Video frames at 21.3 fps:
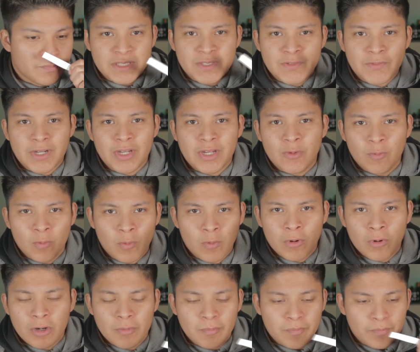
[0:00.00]
It's very
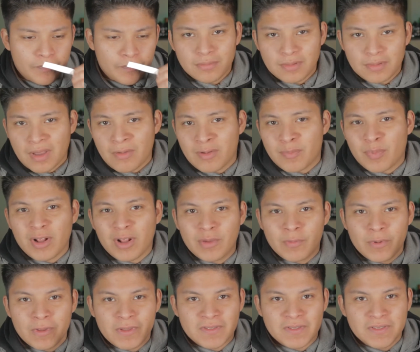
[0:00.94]
warm. I would probably
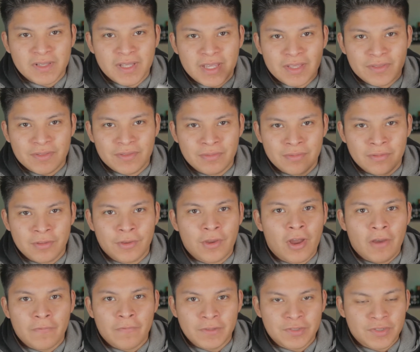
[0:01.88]
wear this to like the
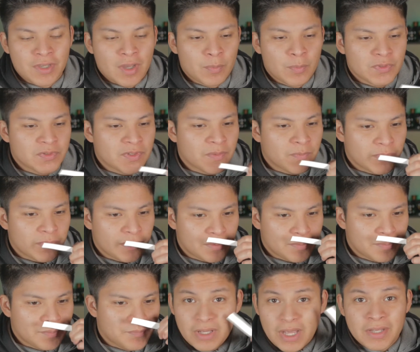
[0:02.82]
coffee shop or something.